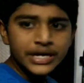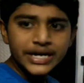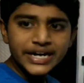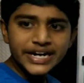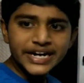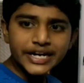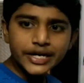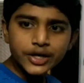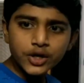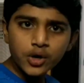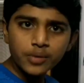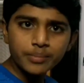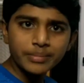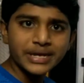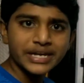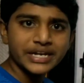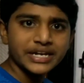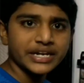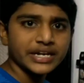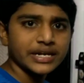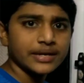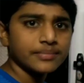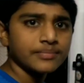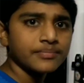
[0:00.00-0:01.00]

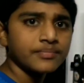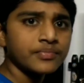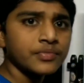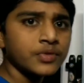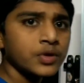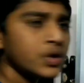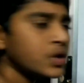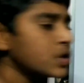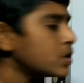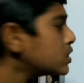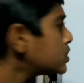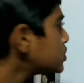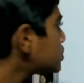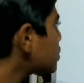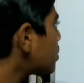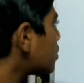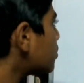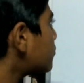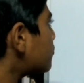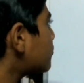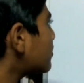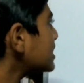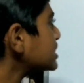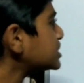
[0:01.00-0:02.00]
trigonometry.
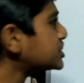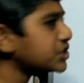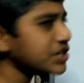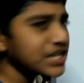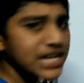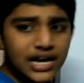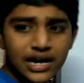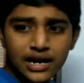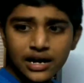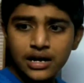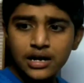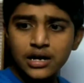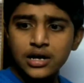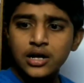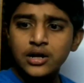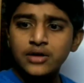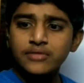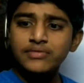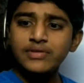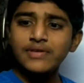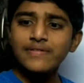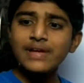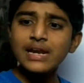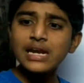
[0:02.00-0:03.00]
So first here
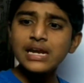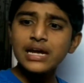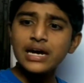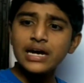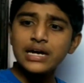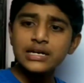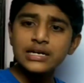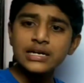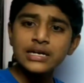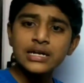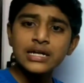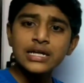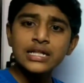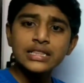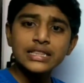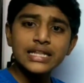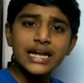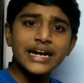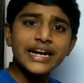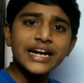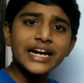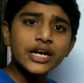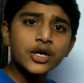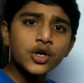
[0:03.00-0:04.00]
we will learn
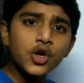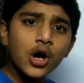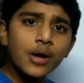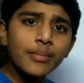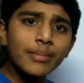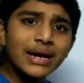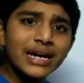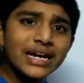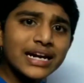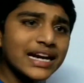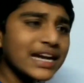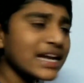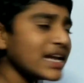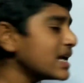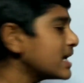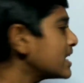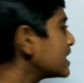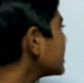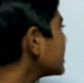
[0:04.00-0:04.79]
the trigonometry